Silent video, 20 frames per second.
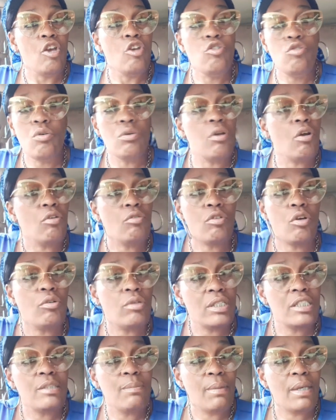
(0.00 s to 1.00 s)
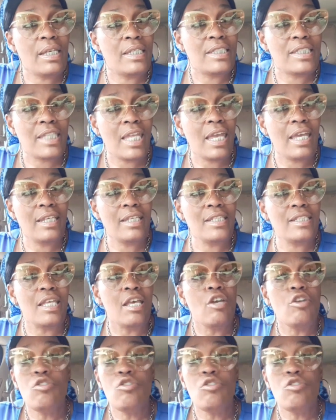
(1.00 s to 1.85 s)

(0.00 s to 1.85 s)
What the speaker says: You don't know this man's status.